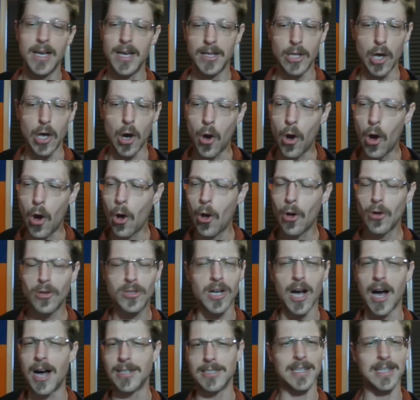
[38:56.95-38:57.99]
The whole
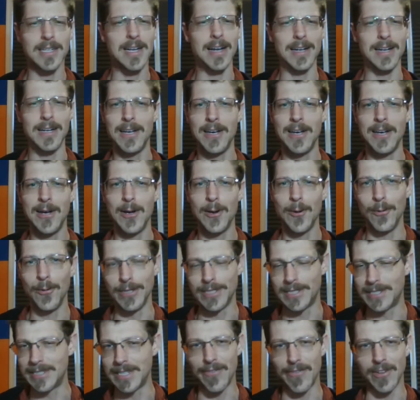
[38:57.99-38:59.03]
continent
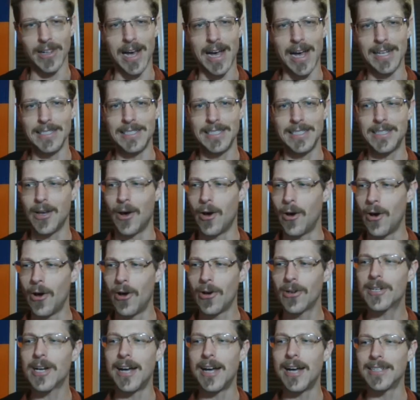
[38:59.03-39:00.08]
was civilized. The
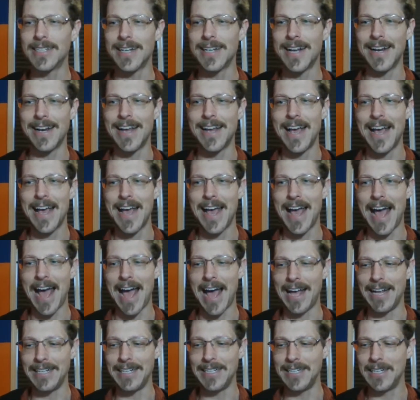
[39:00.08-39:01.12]
whole continent
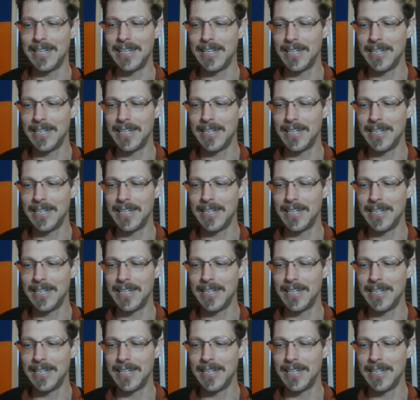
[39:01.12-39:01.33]
had